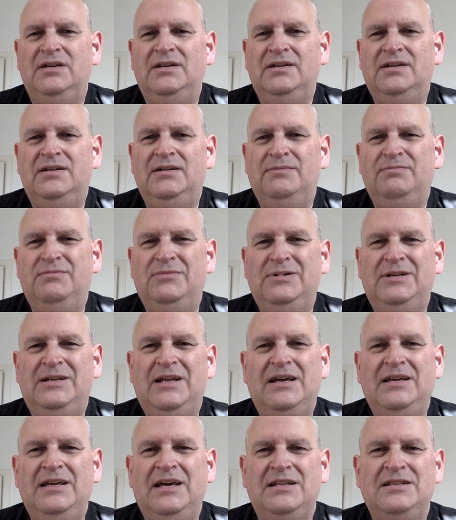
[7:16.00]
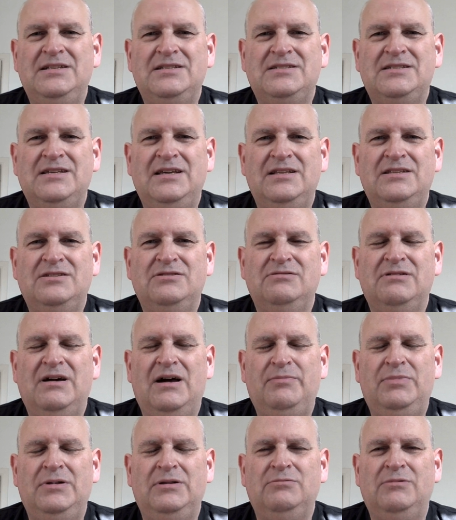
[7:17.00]
um, but I had it set to
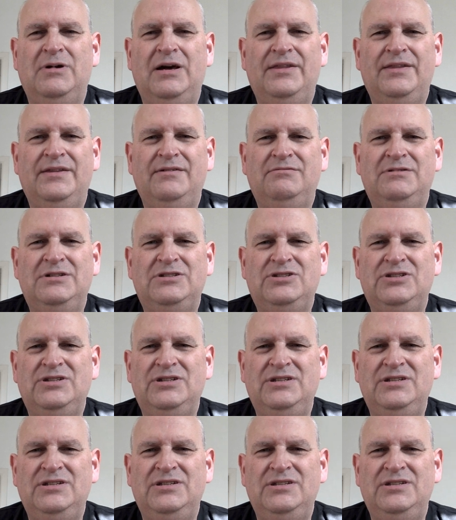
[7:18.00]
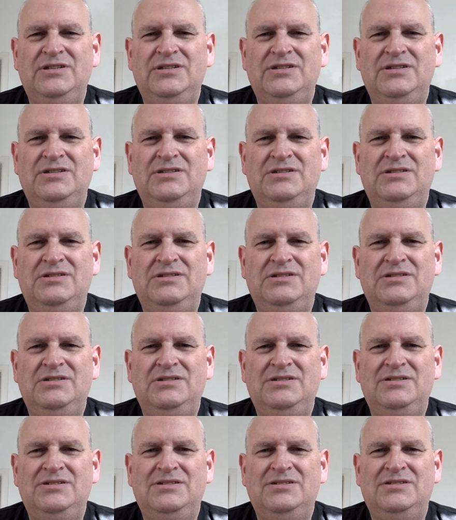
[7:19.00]
Apple Weather, which
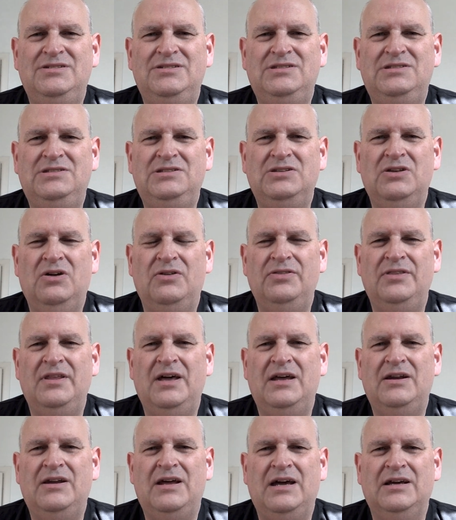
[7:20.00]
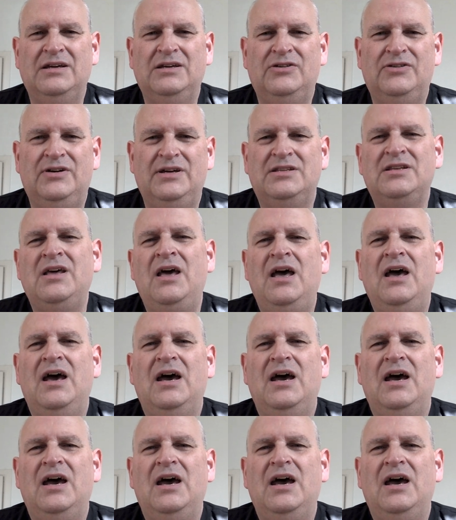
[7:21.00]
is not that accurate.